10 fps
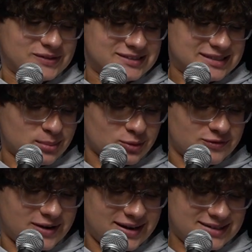Semper
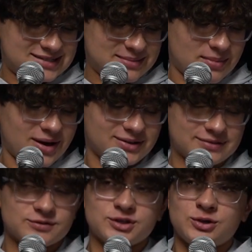Fi is the model
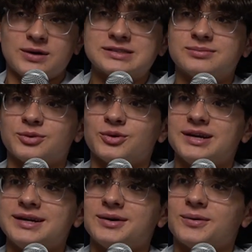of the U.S.
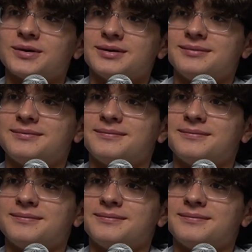Marine Corps.